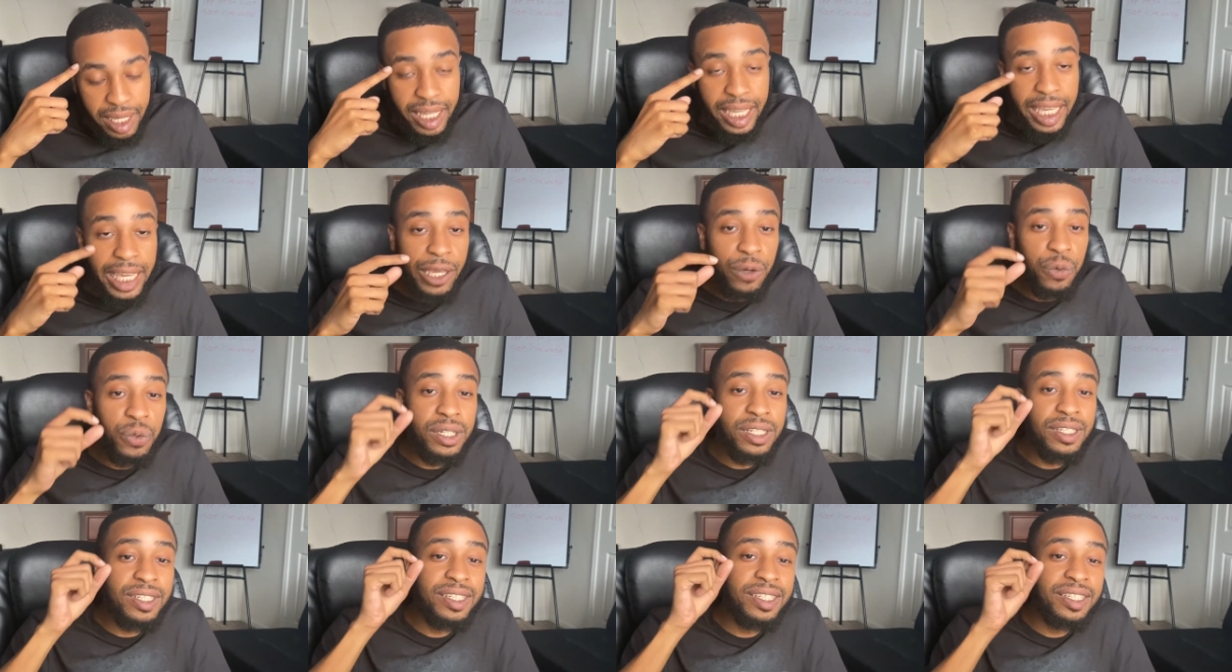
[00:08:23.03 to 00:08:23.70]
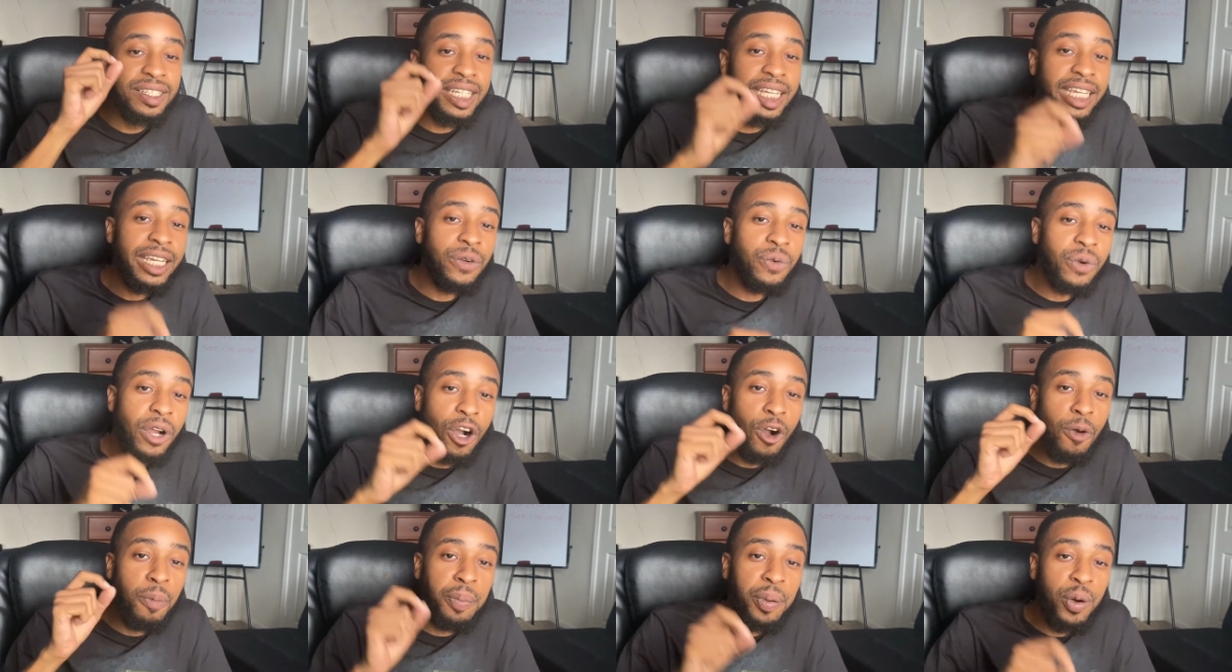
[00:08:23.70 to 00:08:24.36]
it was
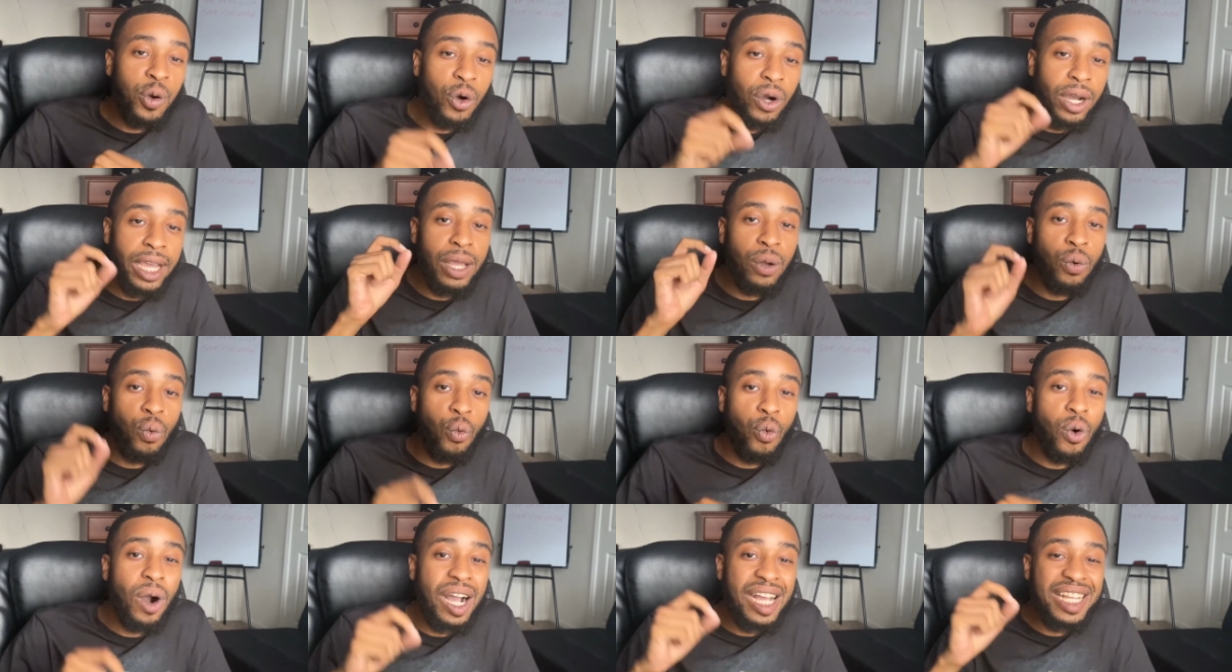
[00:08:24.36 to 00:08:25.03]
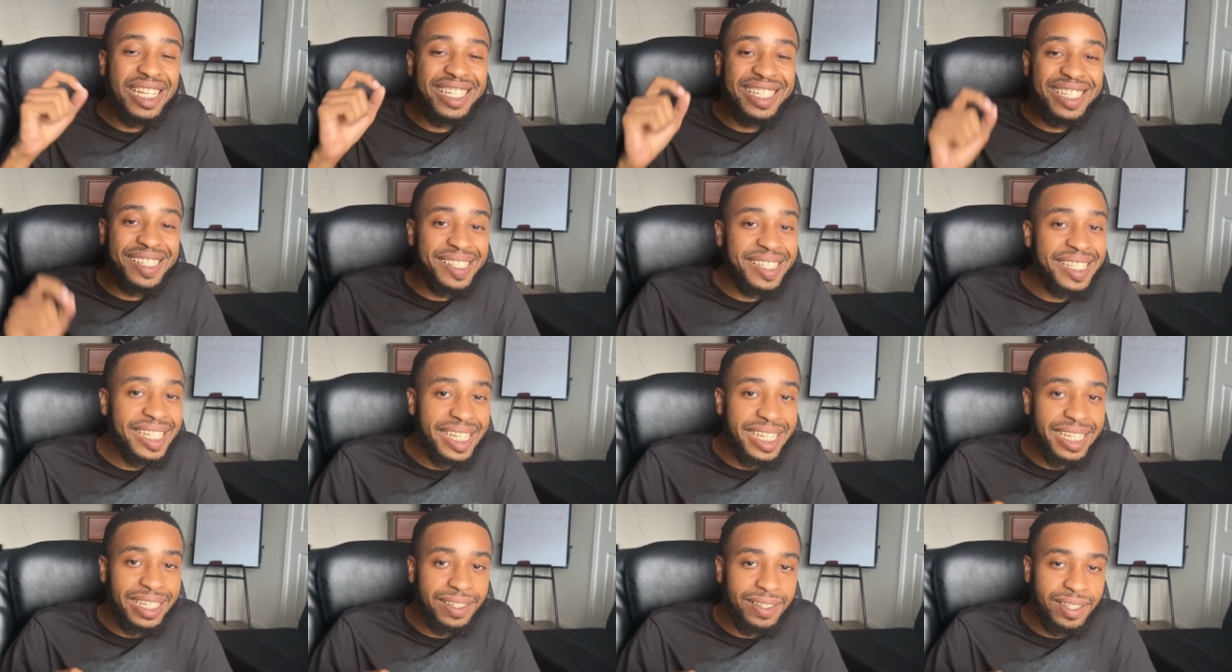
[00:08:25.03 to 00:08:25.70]

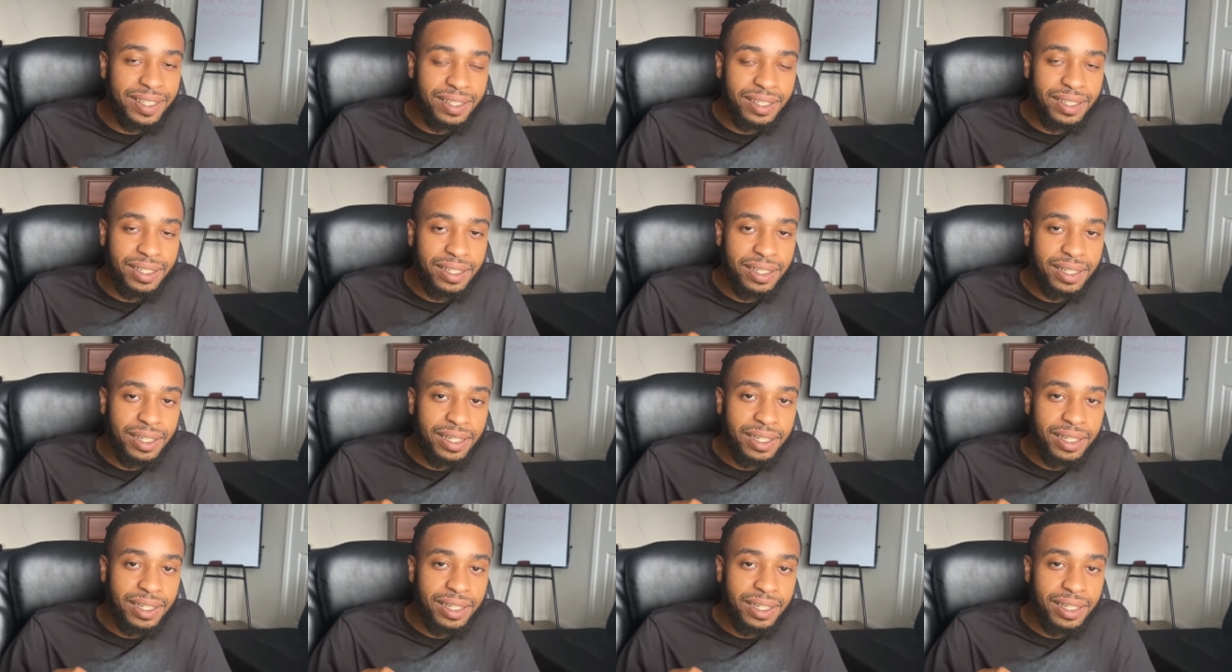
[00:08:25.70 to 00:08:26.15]
0.16